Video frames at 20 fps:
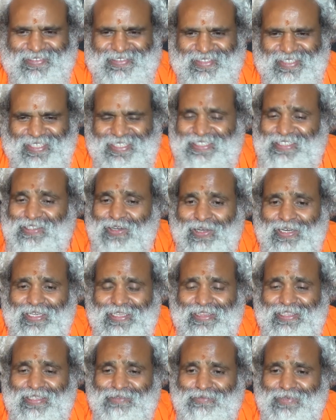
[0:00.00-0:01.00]
It is
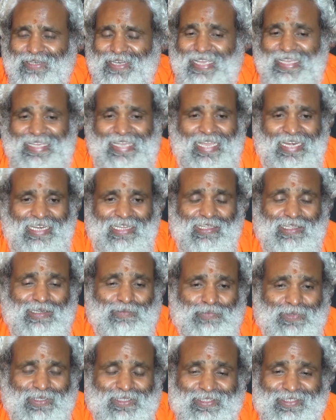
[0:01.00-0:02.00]
Anityam like any other
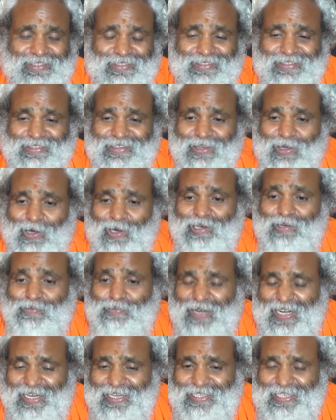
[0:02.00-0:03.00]
person.
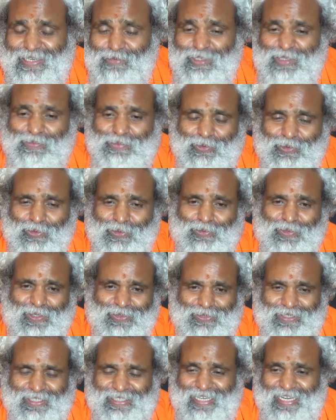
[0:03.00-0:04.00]
Unpredictable, if you don't want
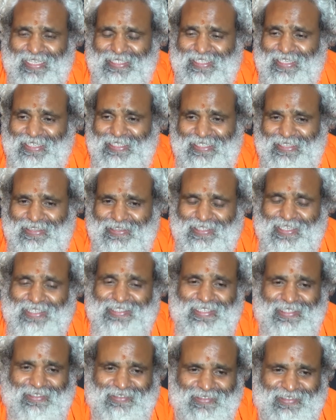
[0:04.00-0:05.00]
to say translate Nitya as
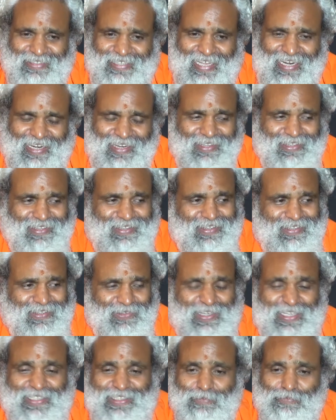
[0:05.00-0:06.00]
eternal, you
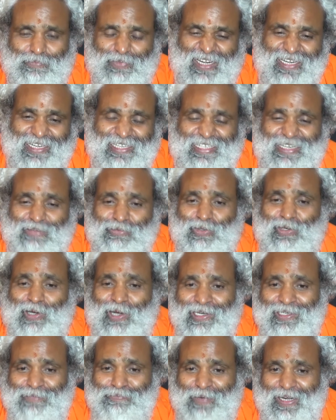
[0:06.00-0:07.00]
can say predictable,
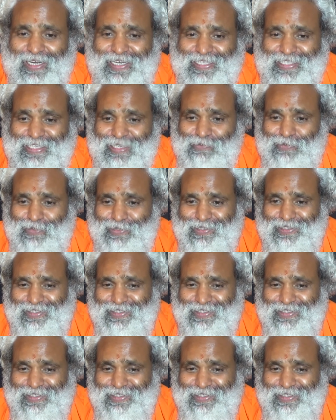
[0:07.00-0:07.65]
unpredictable.